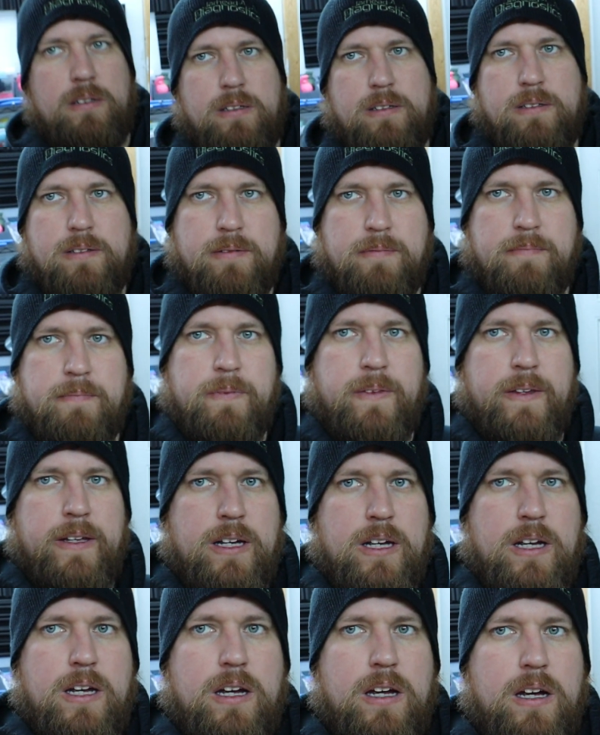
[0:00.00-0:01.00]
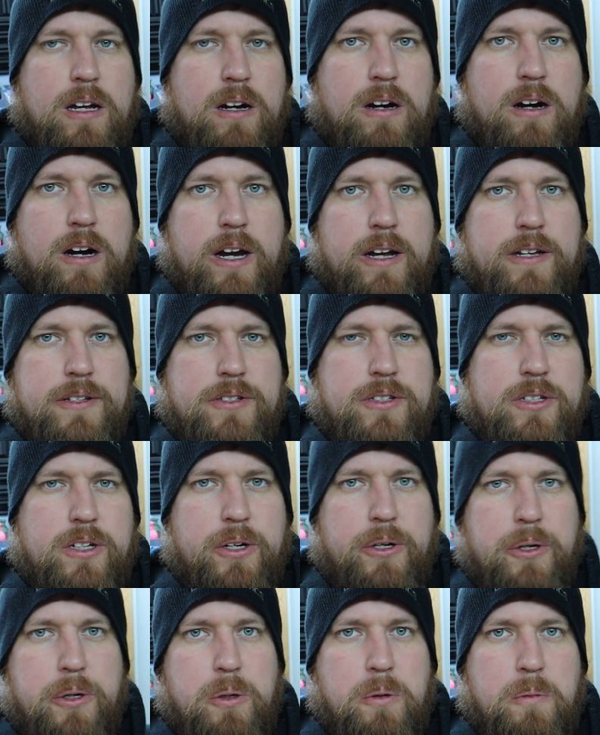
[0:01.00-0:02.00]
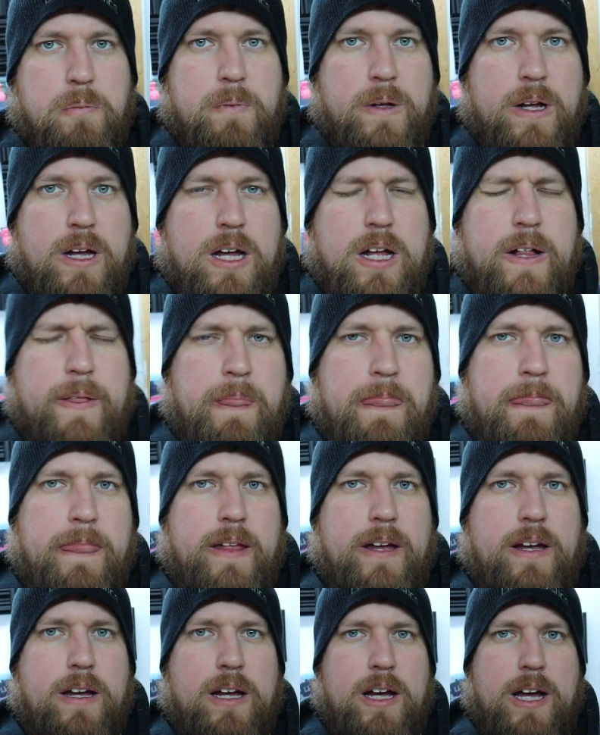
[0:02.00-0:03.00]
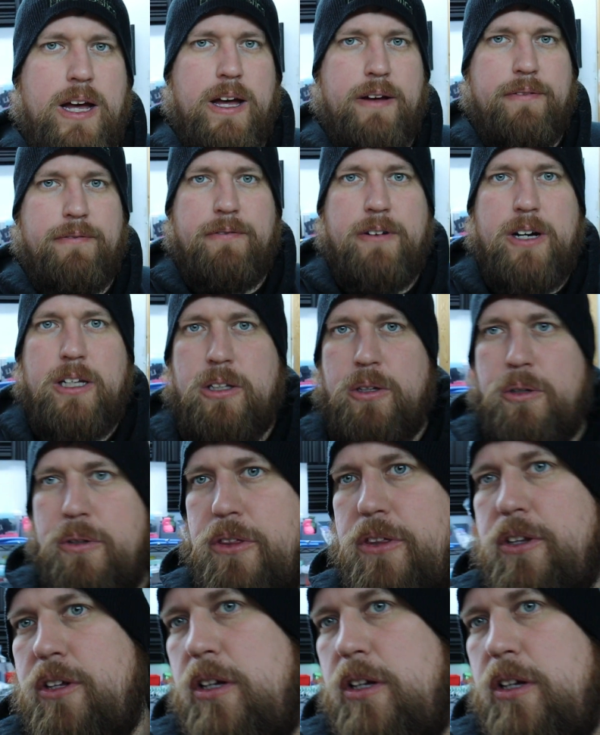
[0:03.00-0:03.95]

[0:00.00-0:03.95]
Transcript: all right, so I followed